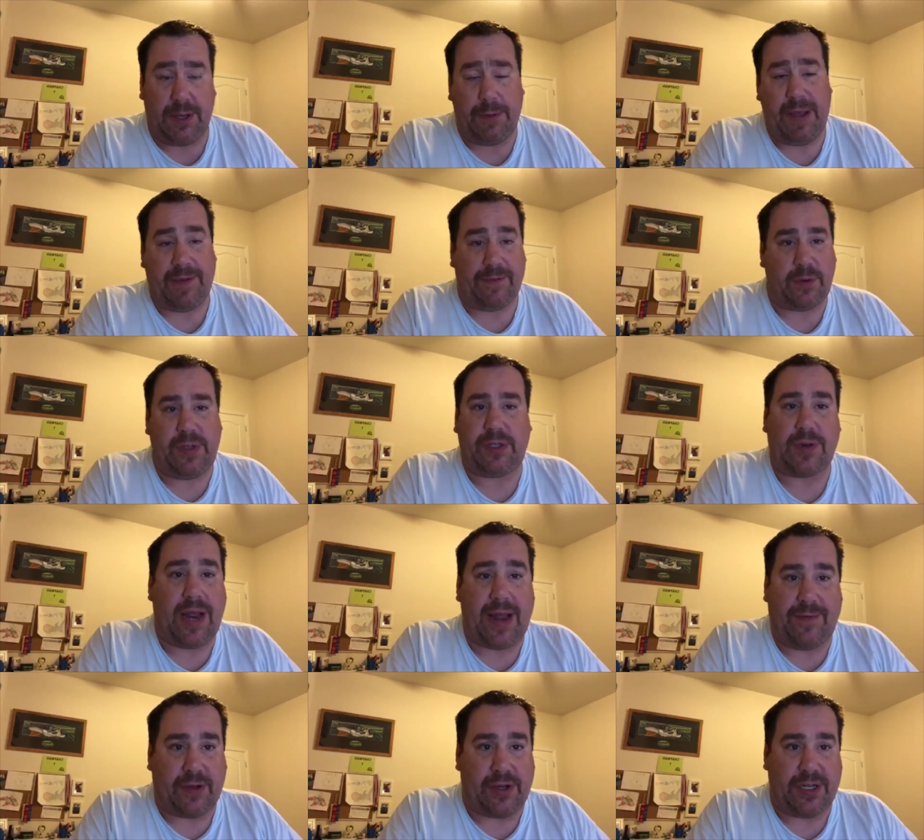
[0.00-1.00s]
We
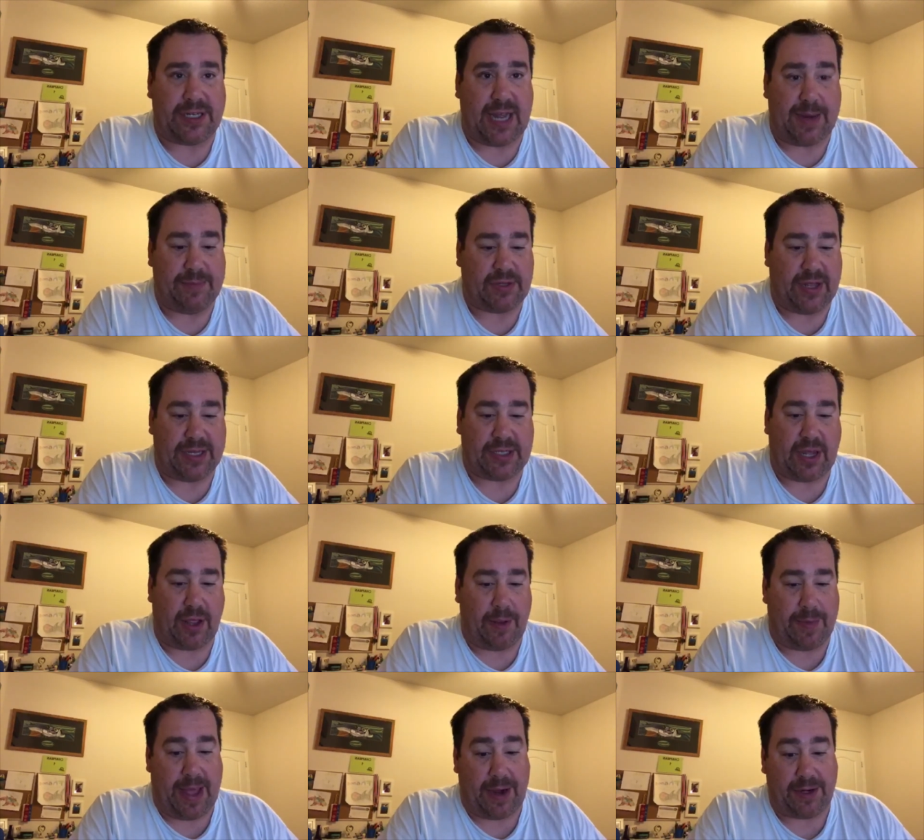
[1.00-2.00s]
try to have a good time, so that's
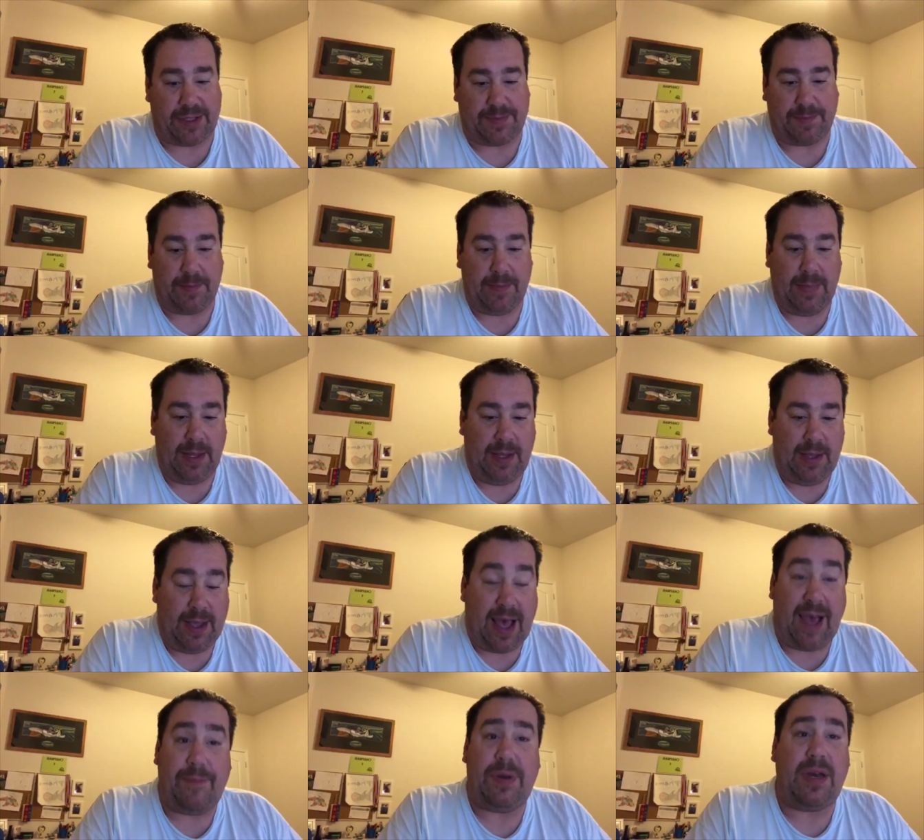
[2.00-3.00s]
all that matters.
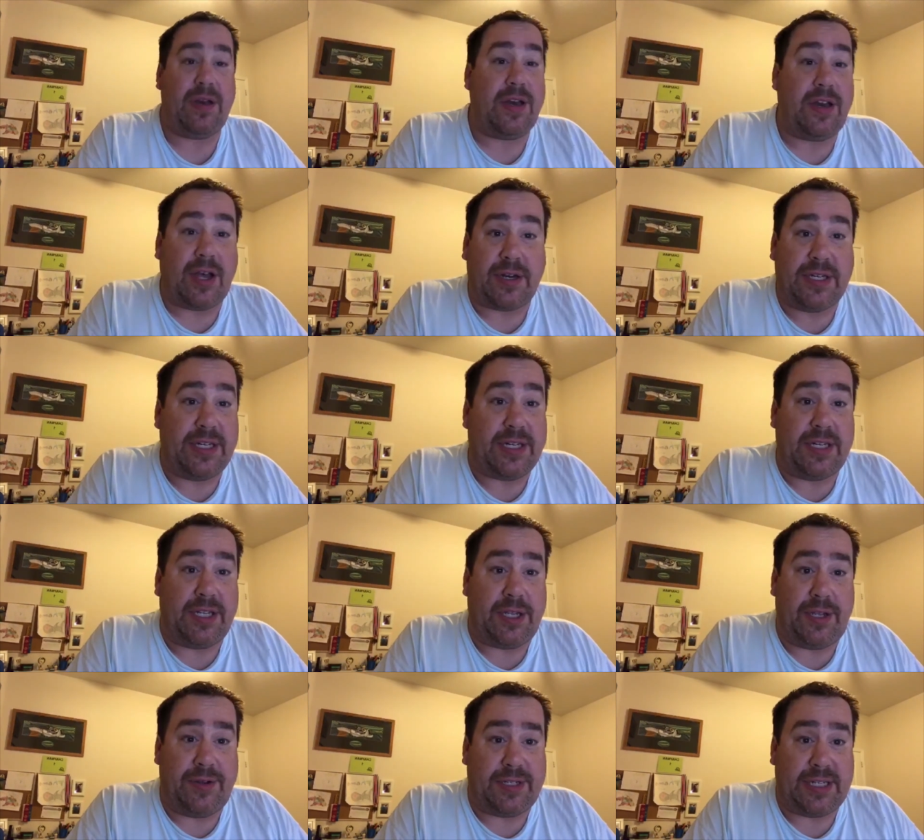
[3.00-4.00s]
I've been inducted
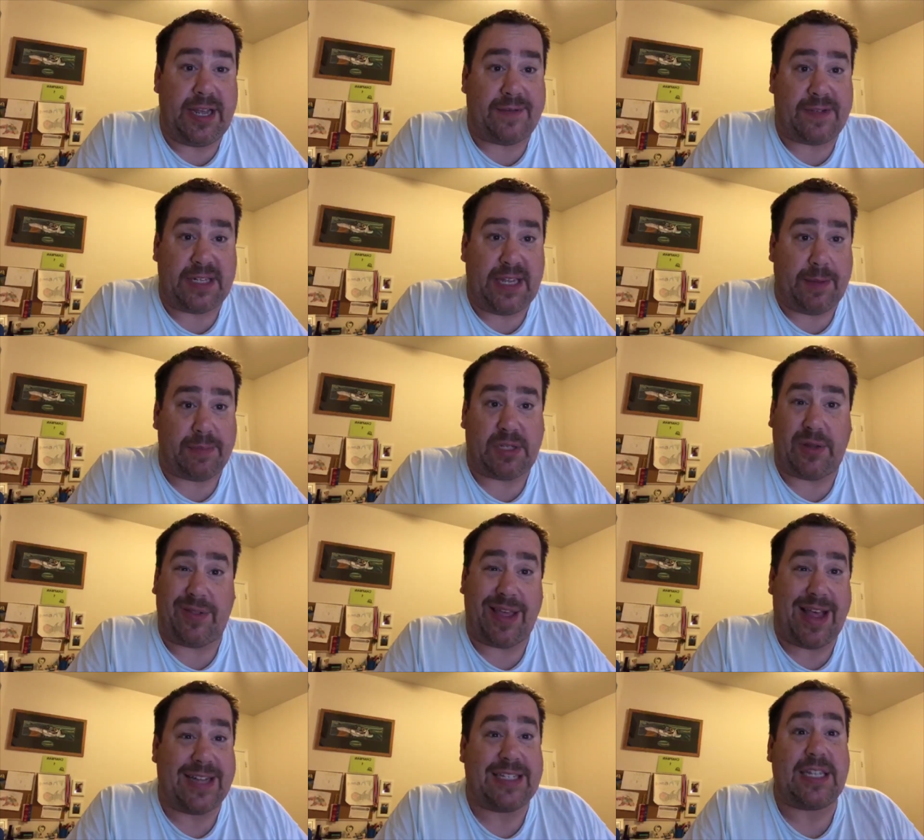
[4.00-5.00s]
into the UCF team,
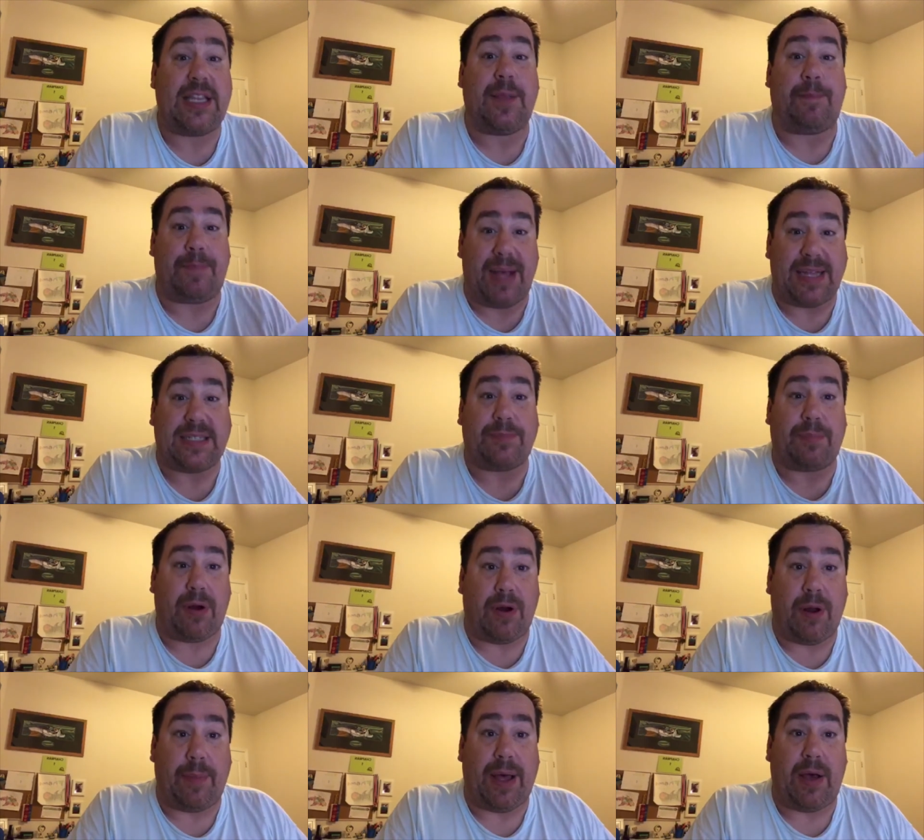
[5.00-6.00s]
so that's the best
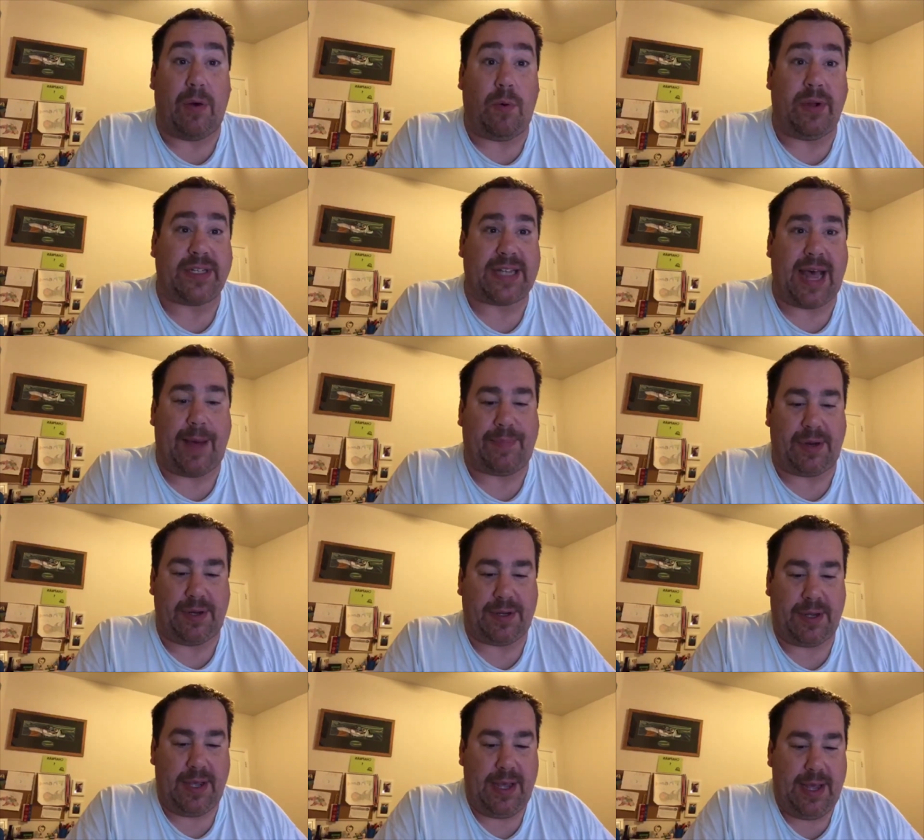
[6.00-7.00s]
part about what's
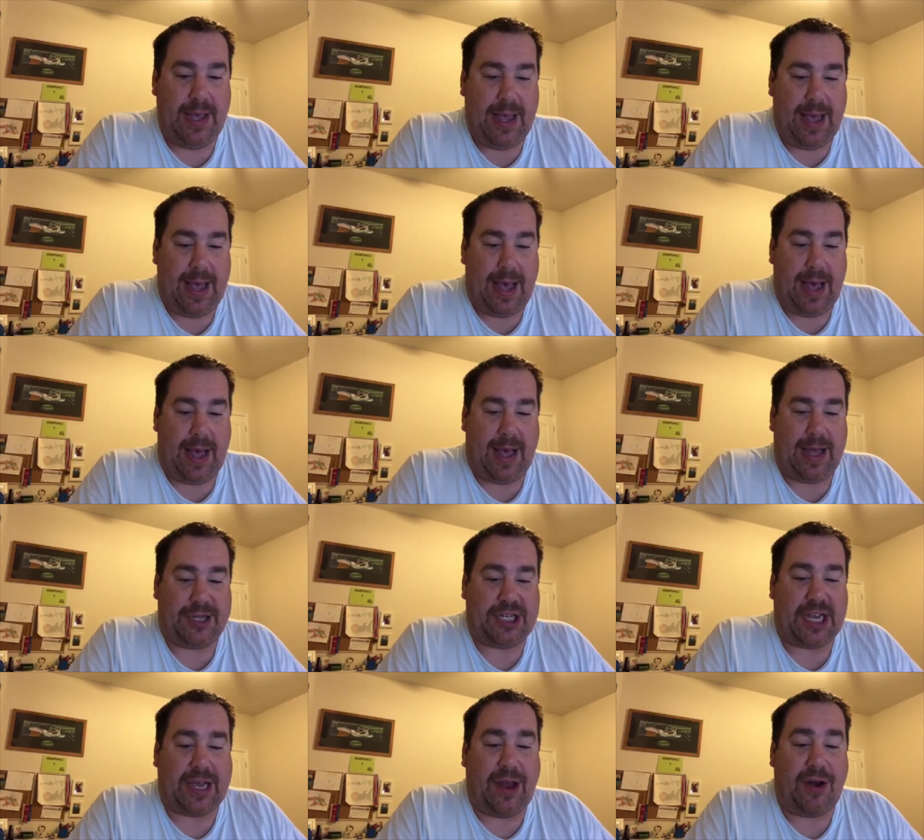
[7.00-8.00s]
happened.
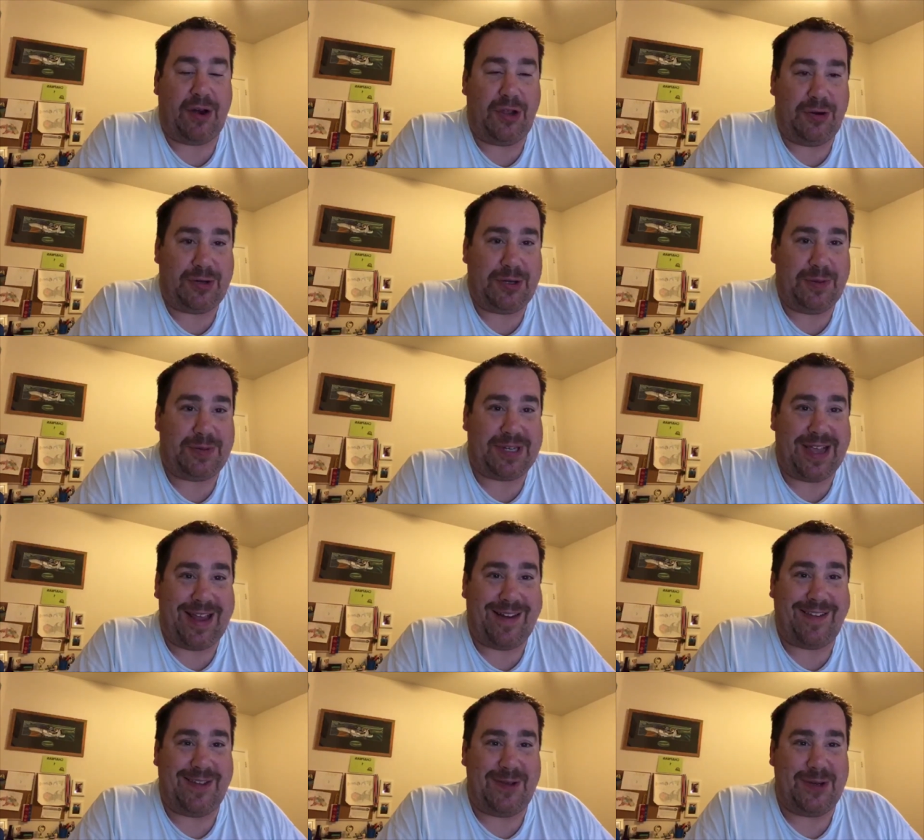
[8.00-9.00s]
Check out our YouTube
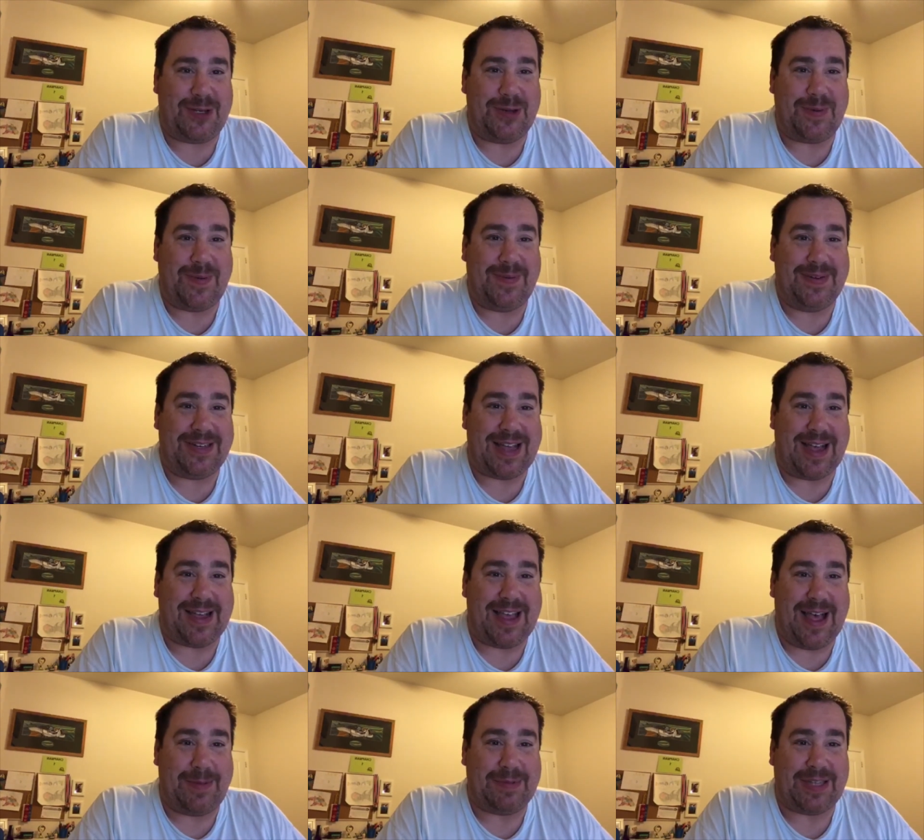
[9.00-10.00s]
channel,
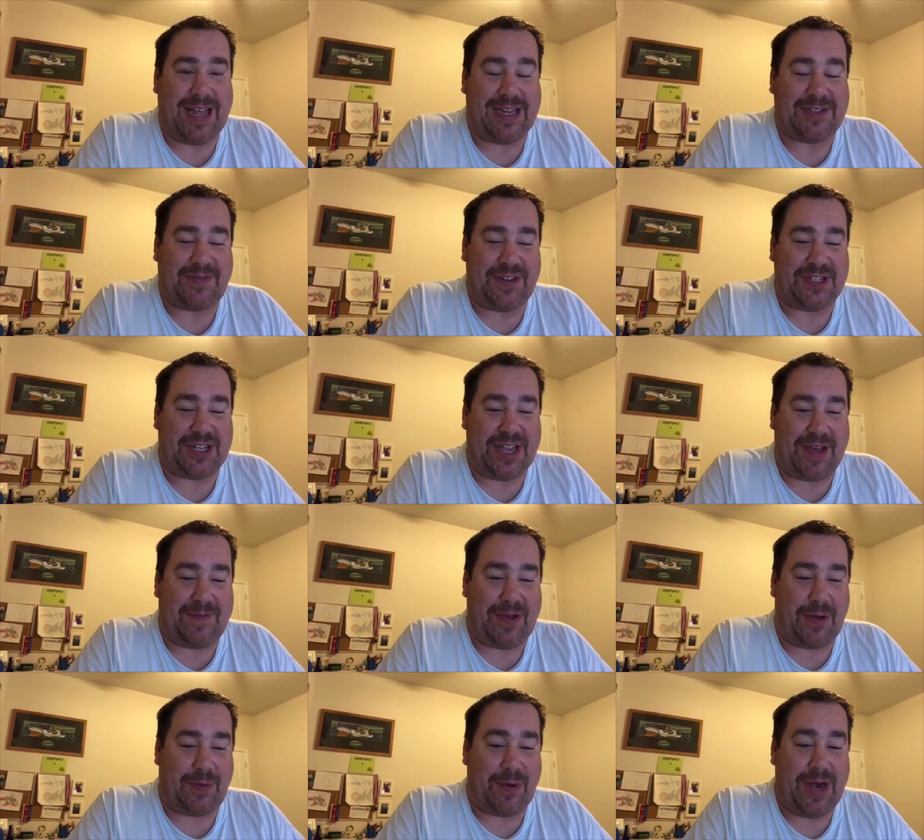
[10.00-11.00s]

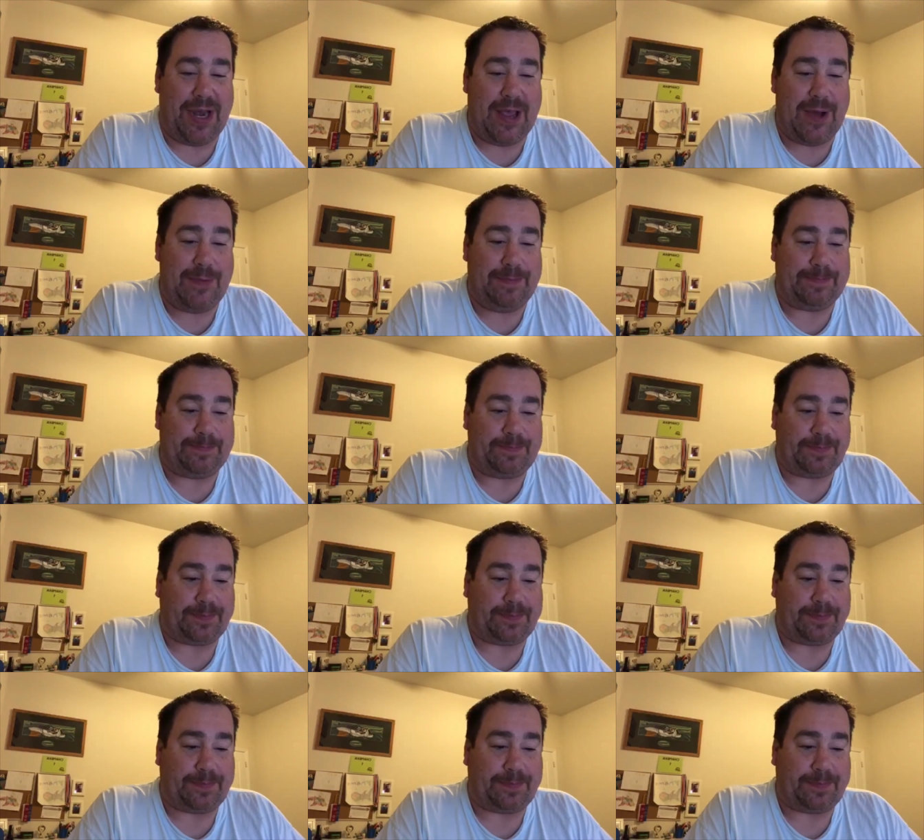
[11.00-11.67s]
youtube.com/fishingflradio.